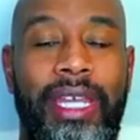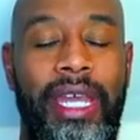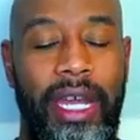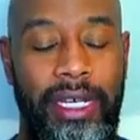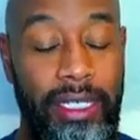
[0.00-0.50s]

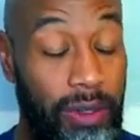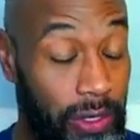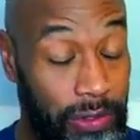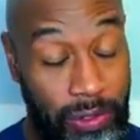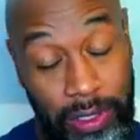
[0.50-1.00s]
I didn't know what I
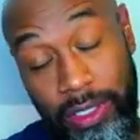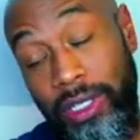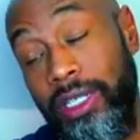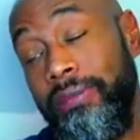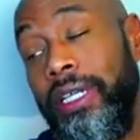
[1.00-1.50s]
was going to
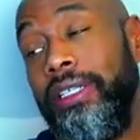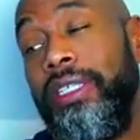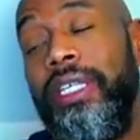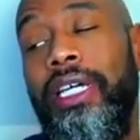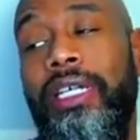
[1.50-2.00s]
talk about
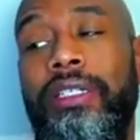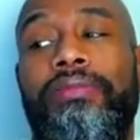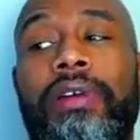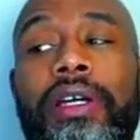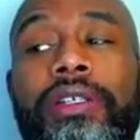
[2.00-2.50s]
tonight
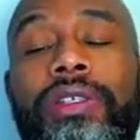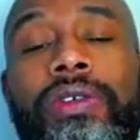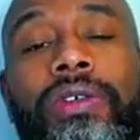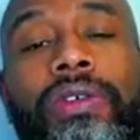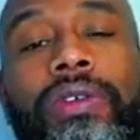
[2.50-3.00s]
prior
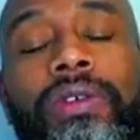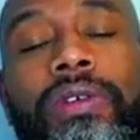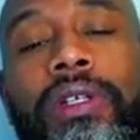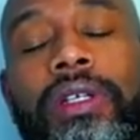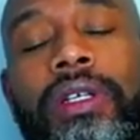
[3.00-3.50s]
to,
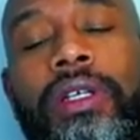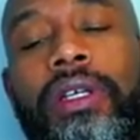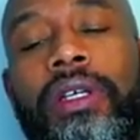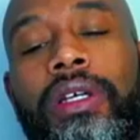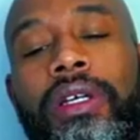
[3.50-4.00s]

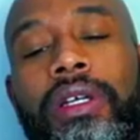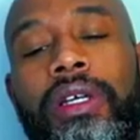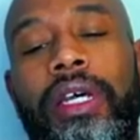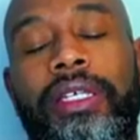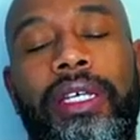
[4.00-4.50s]

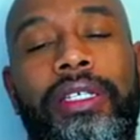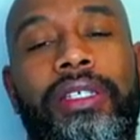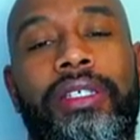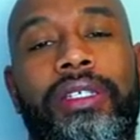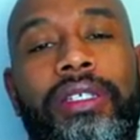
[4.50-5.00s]
I
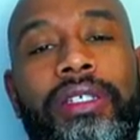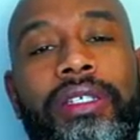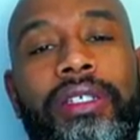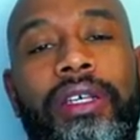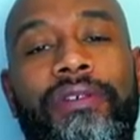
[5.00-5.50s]
guess,
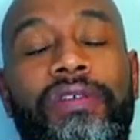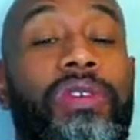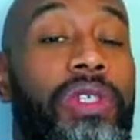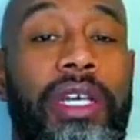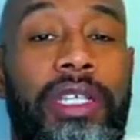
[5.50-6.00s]
a few
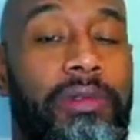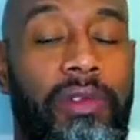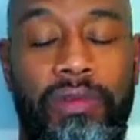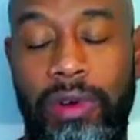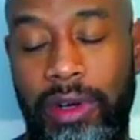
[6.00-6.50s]
seconds
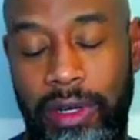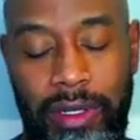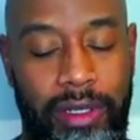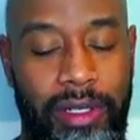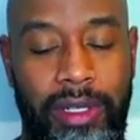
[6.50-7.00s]
before
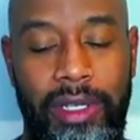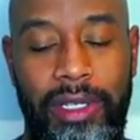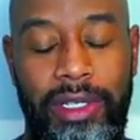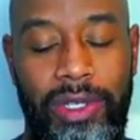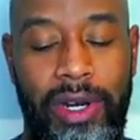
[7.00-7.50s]

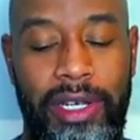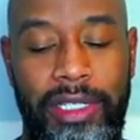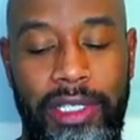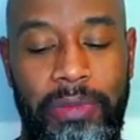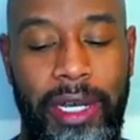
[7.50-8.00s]
starting
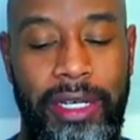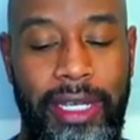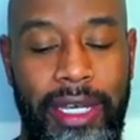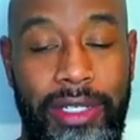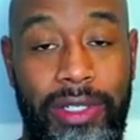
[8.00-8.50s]
this
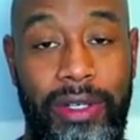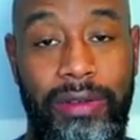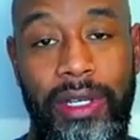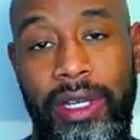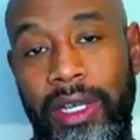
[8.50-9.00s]
podcast. So,
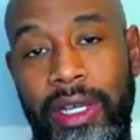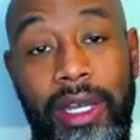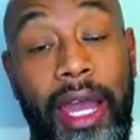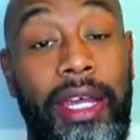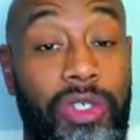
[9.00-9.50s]

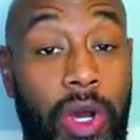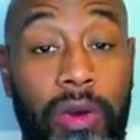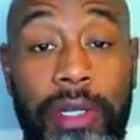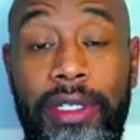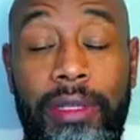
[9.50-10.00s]
as
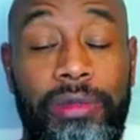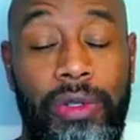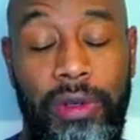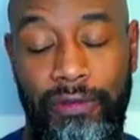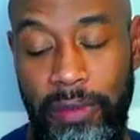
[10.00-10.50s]
always, I'm
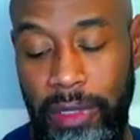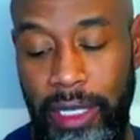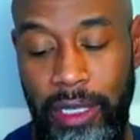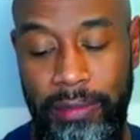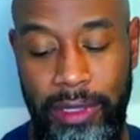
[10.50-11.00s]
shooting from the
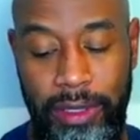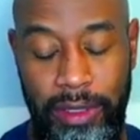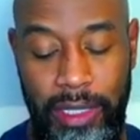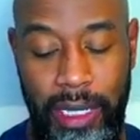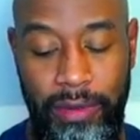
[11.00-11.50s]
hip. This is
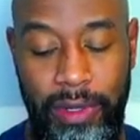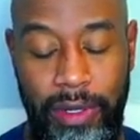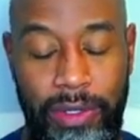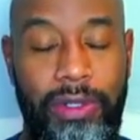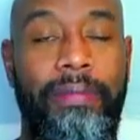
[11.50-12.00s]
not
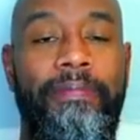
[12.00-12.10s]
rehearsed.